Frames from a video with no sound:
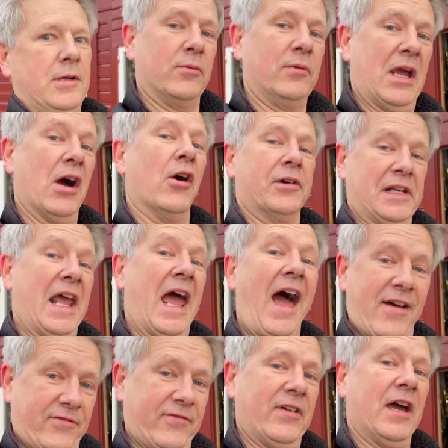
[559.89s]
We hardly
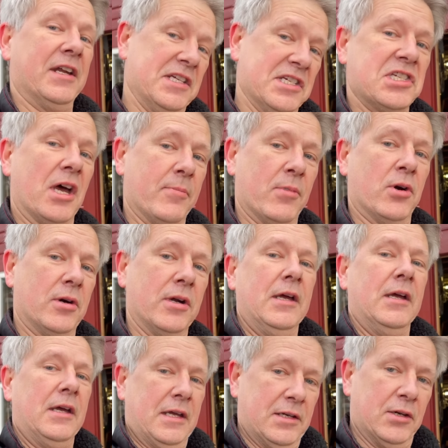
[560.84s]
have any summer
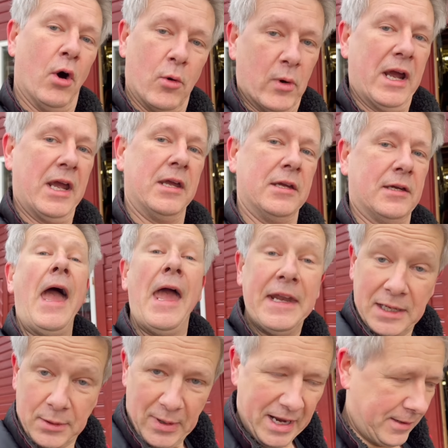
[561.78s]
in Norway.
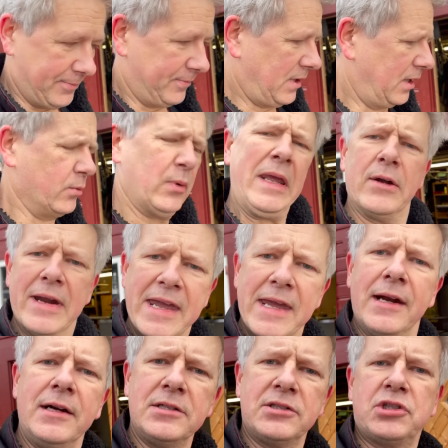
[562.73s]
Anyway, we are
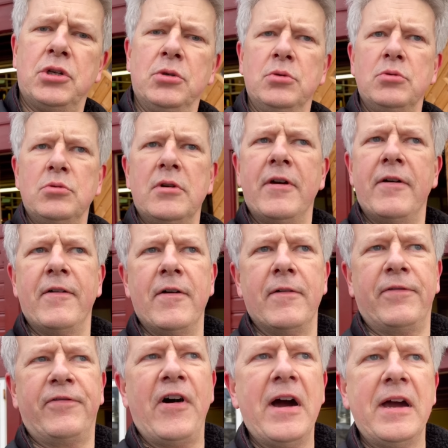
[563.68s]
here to
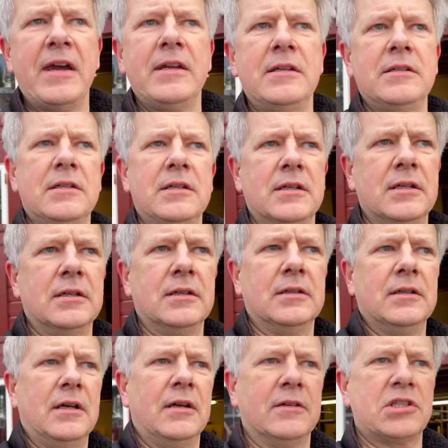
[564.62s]
find
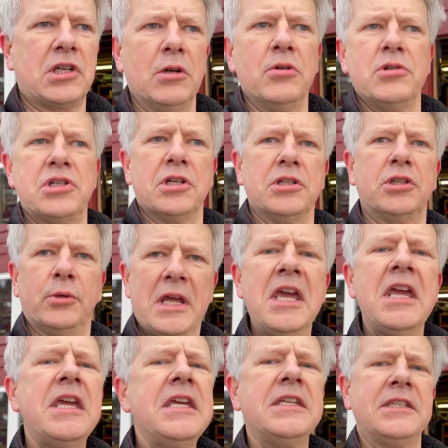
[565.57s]
uh, a solution to the
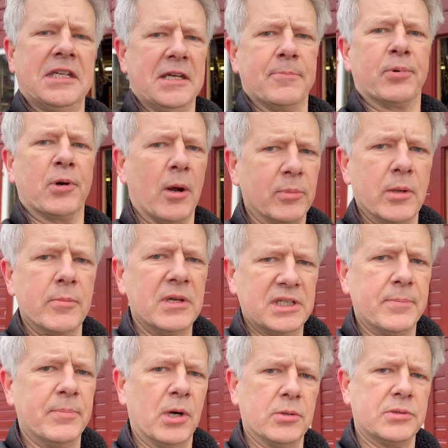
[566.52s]
heating problem in
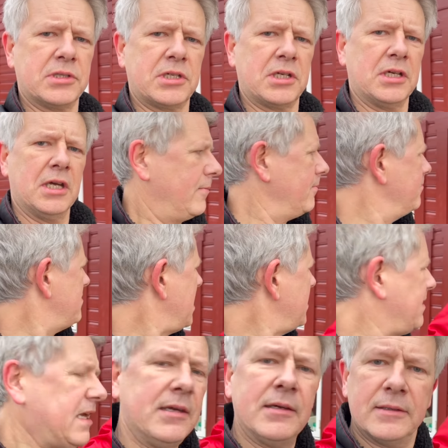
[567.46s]
the boat.
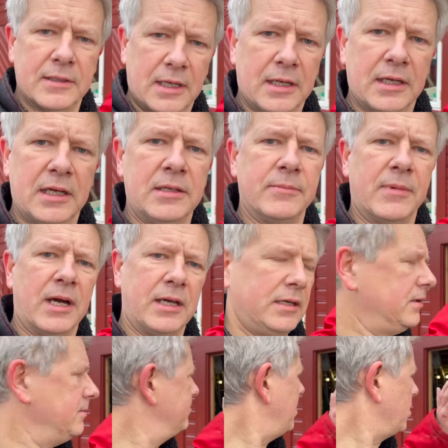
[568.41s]
Maybe uh, in
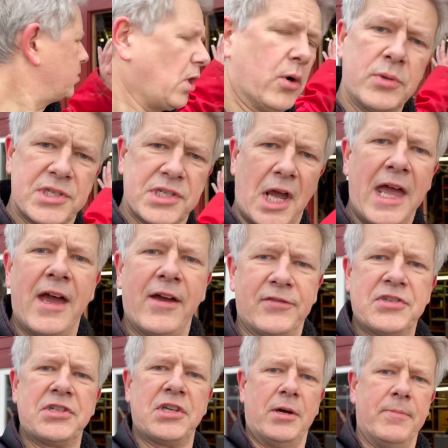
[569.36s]
my boathouse I have
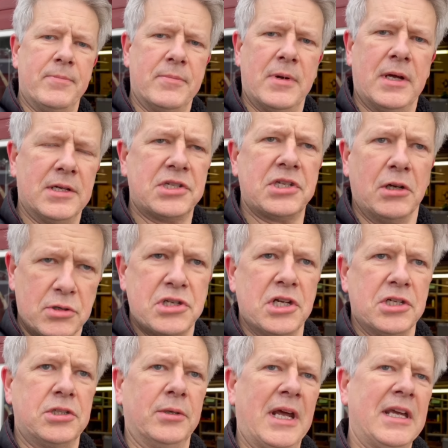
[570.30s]
some uh,
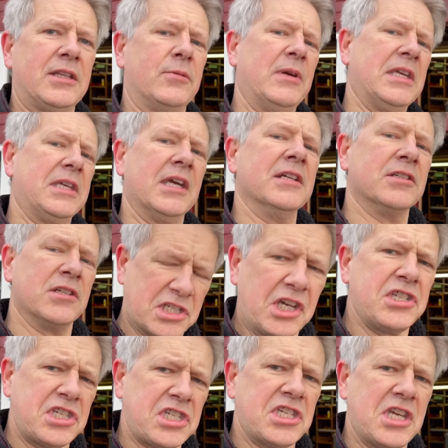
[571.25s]
solution to that we can
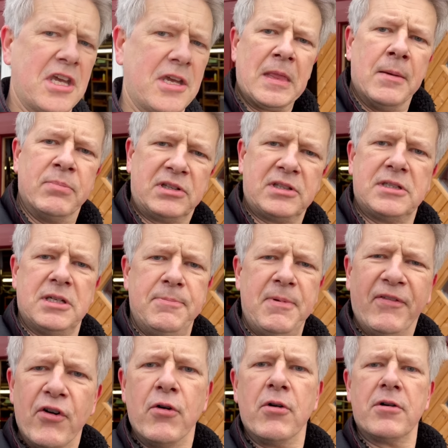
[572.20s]
discuss. But
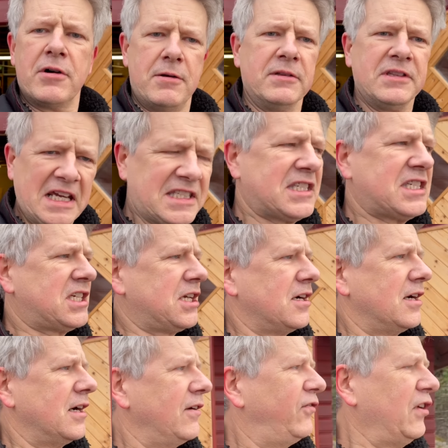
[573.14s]
before that,
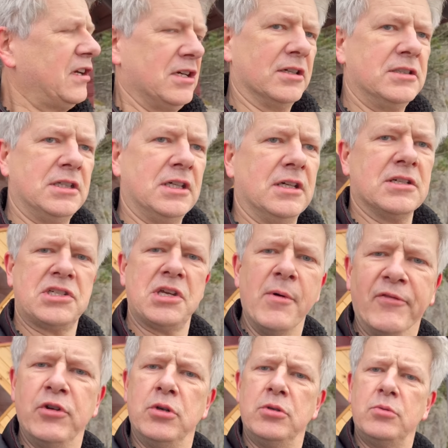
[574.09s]
I figured some
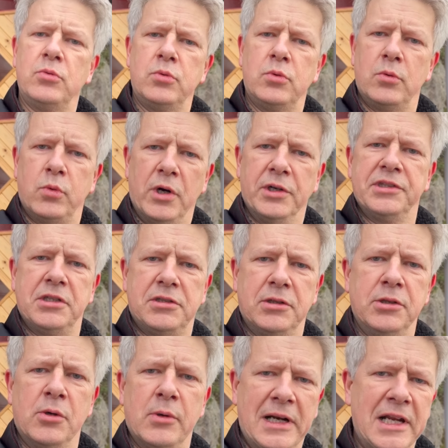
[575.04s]
of you wanted
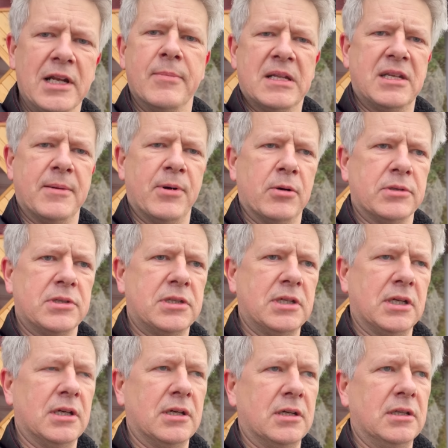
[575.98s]
to know a little bit about
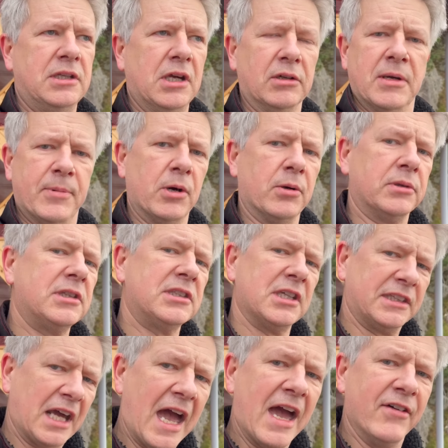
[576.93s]
the other boat
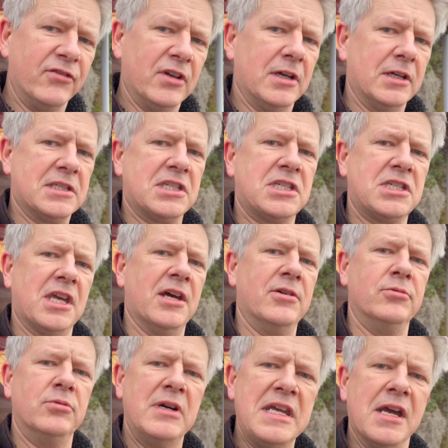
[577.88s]
that I have. It's a
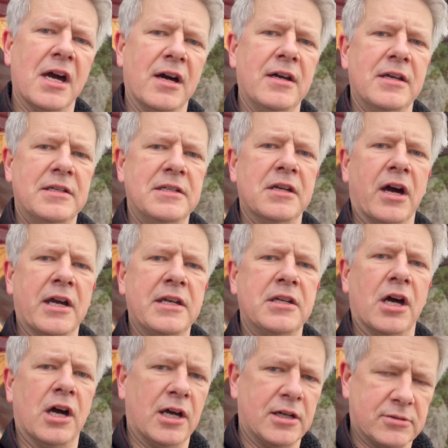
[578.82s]
Rhea
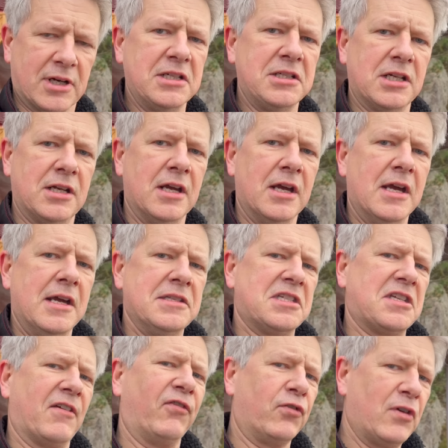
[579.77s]
900.
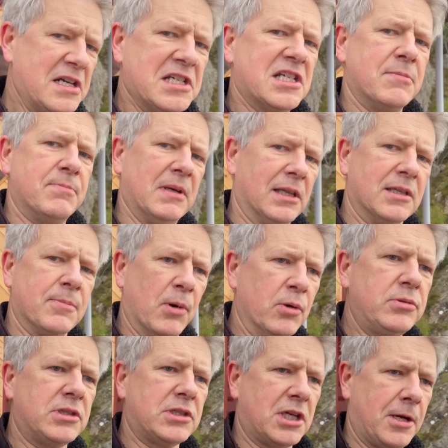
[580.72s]
It's a French-built
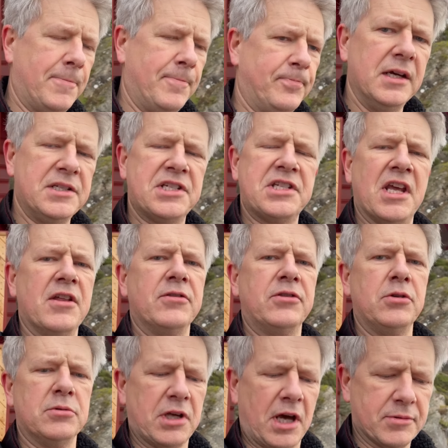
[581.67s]
boat. It's a
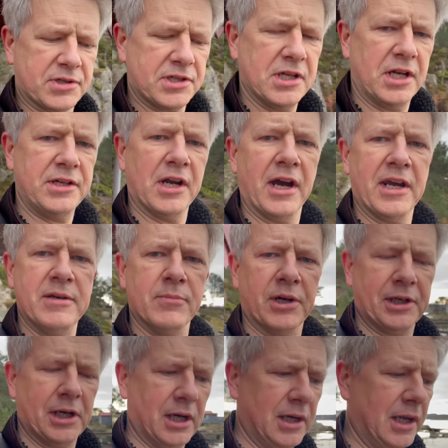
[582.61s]
2009
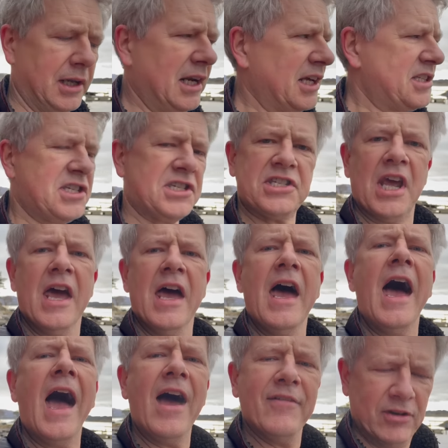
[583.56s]
model. Let's
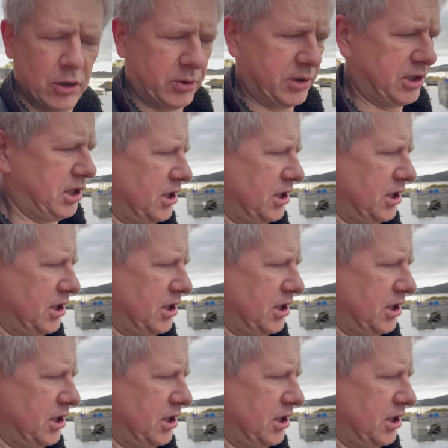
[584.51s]
have a look.